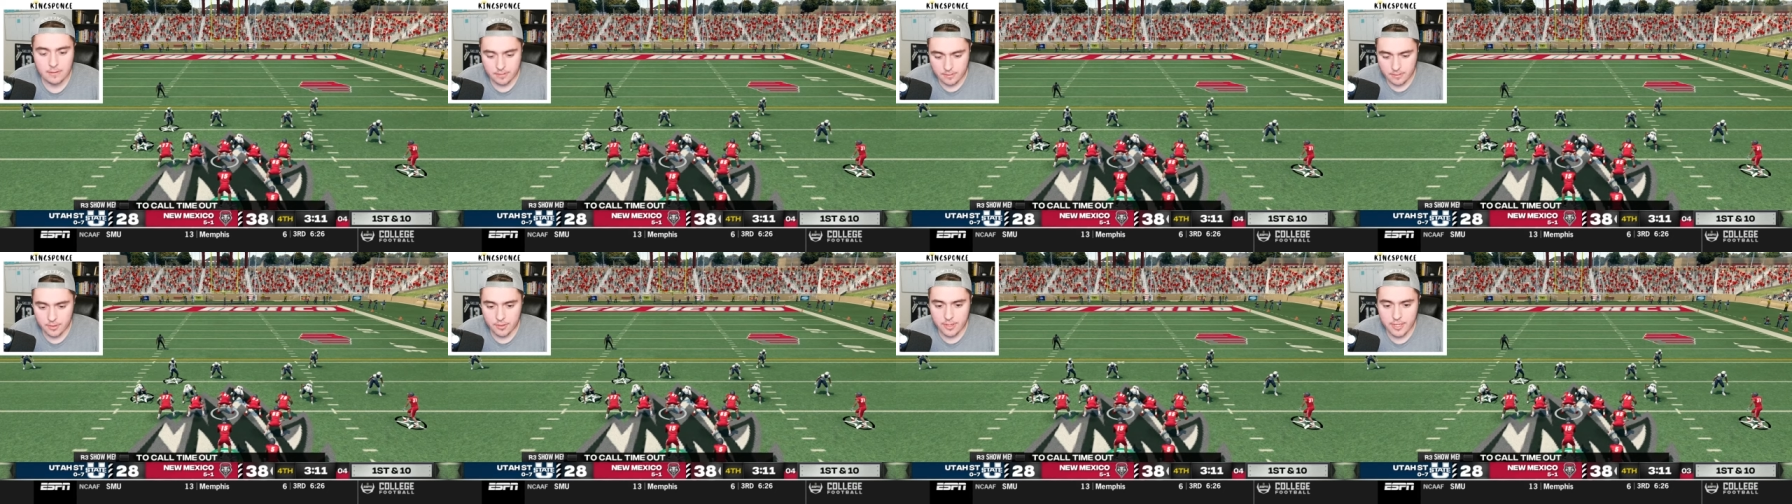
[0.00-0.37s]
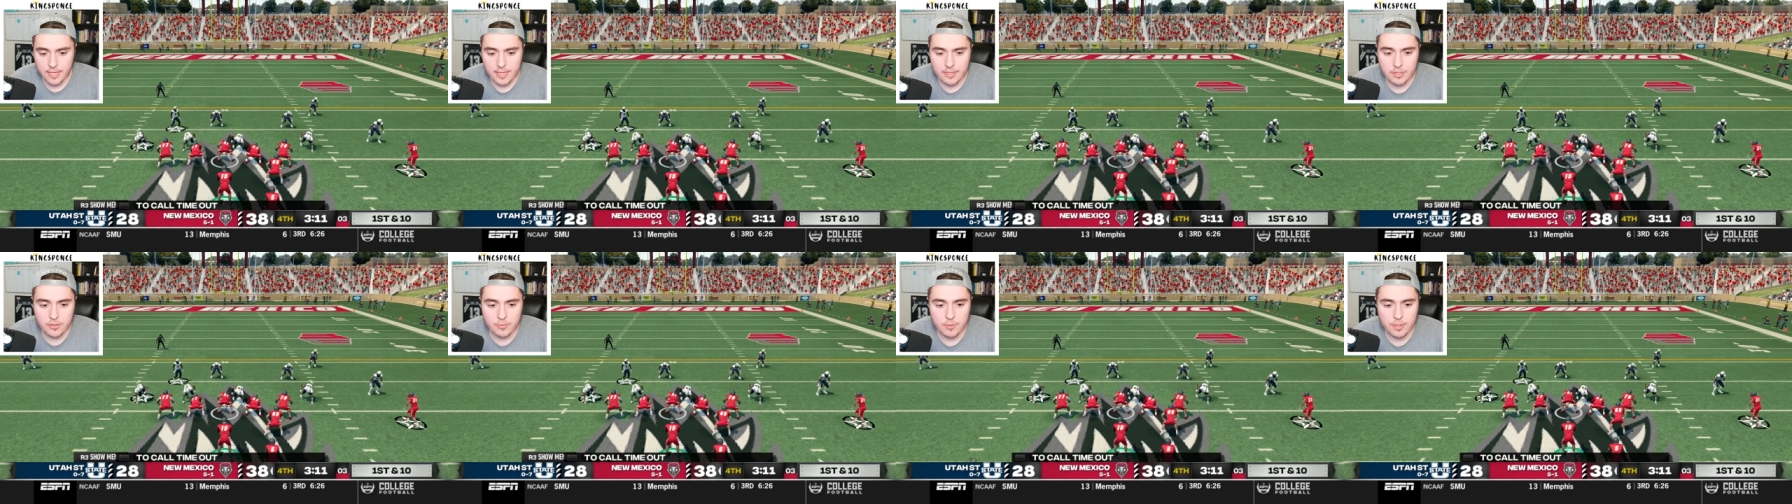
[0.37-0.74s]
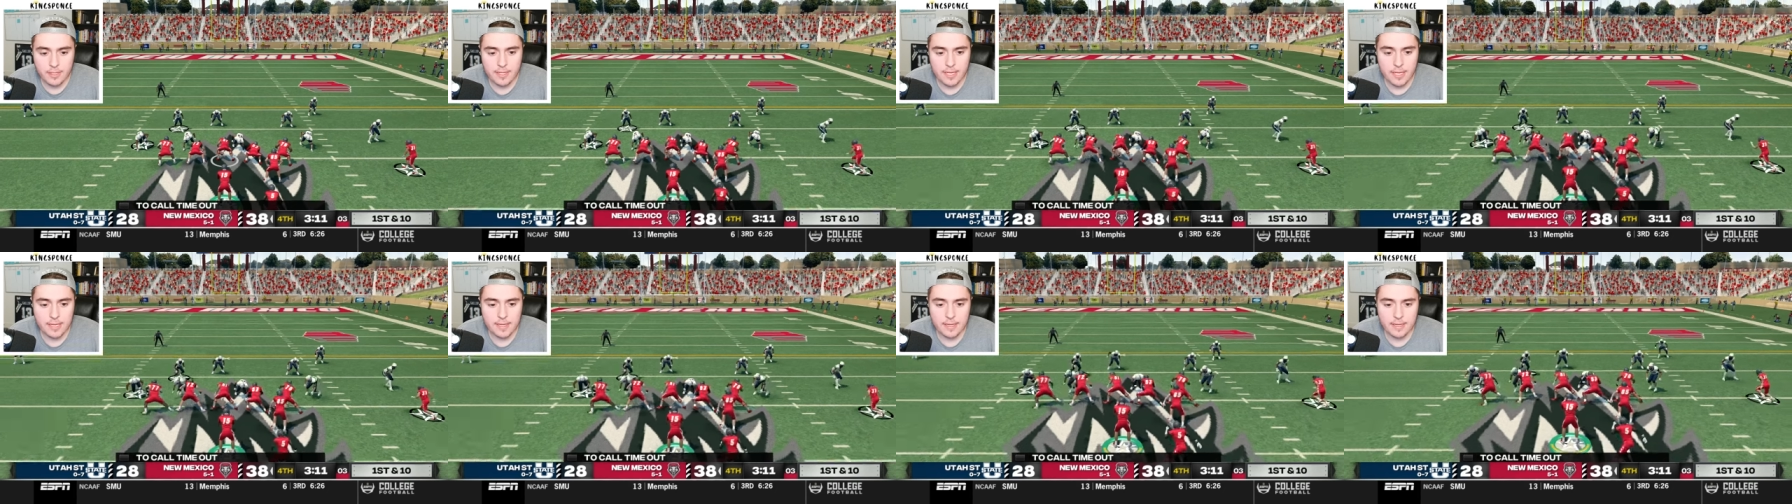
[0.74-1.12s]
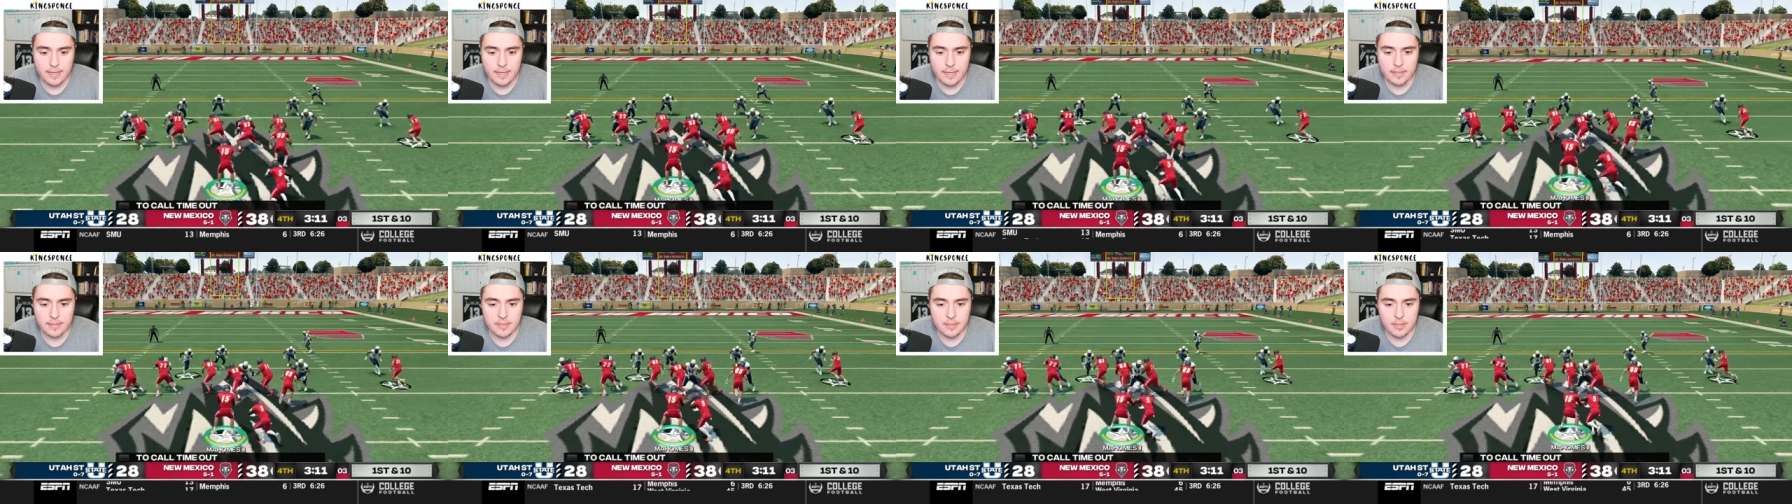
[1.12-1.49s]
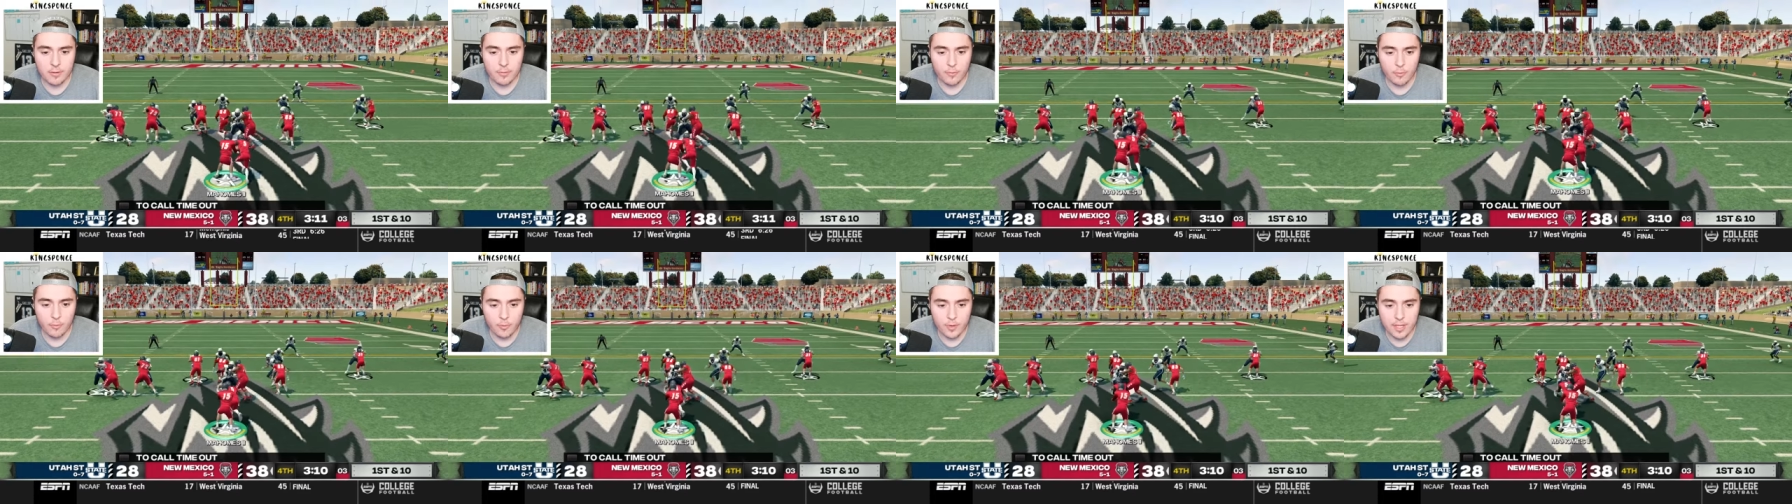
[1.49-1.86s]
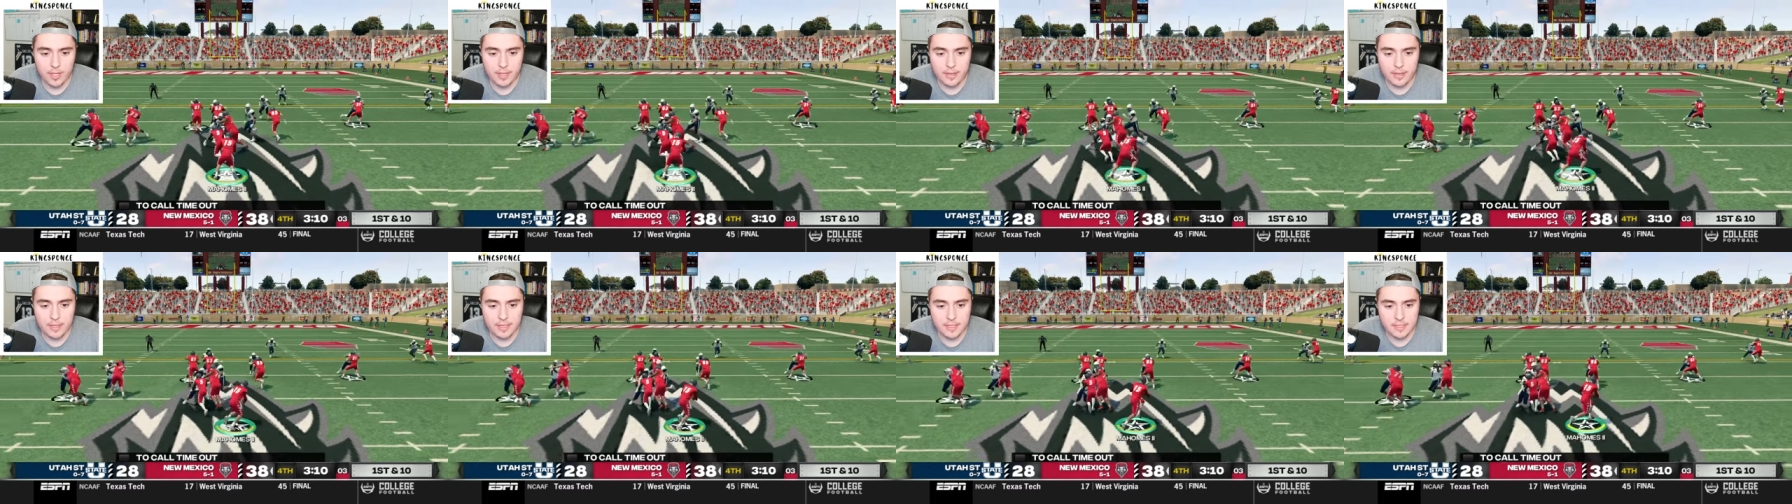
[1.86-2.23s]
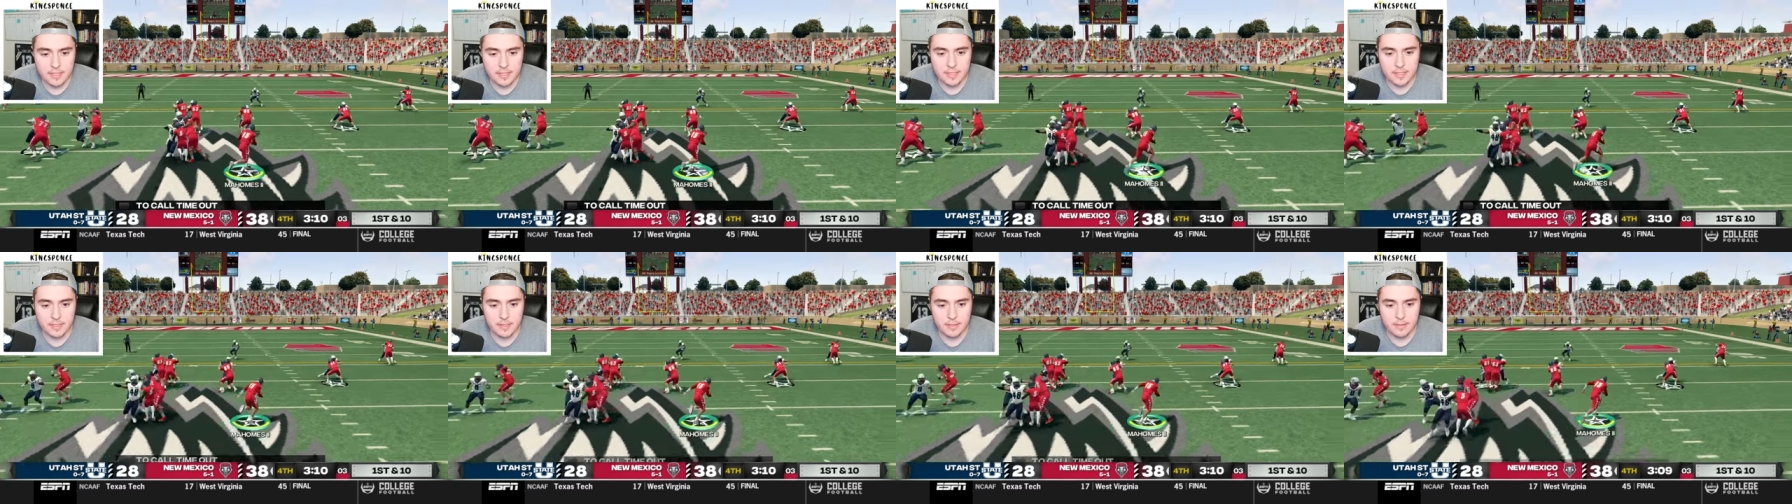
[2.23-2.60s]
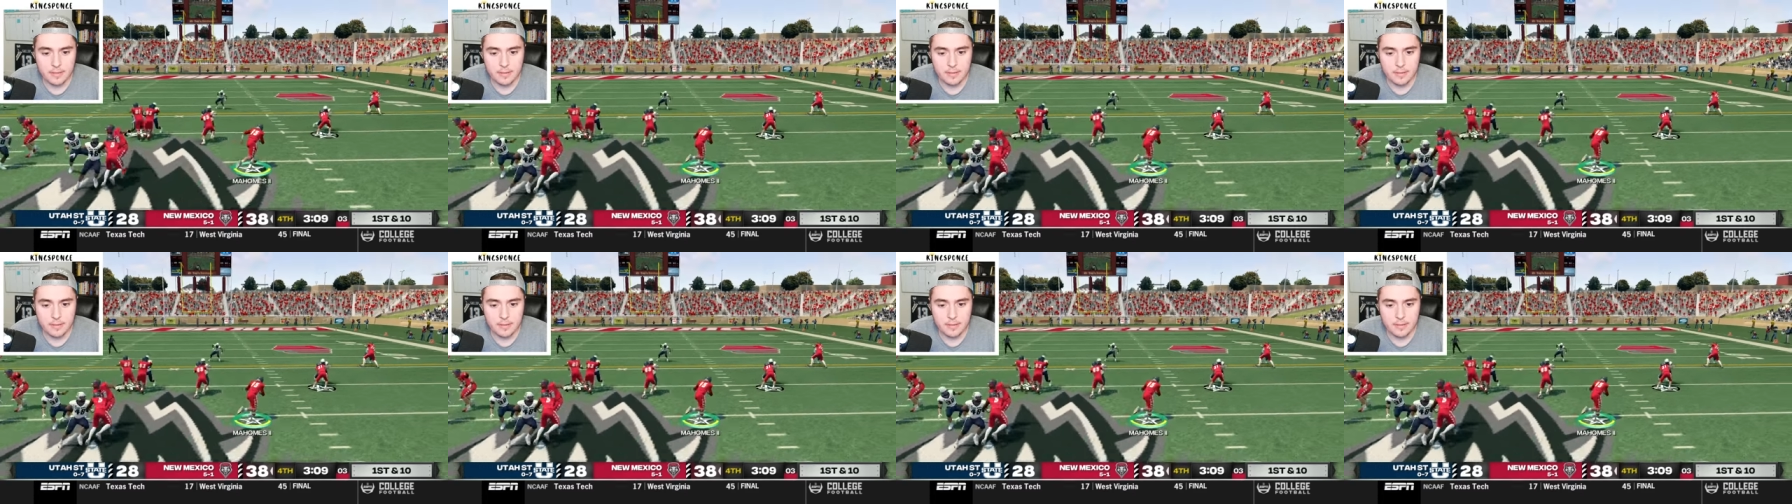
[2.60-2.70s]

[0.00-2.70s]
38-28 against the winless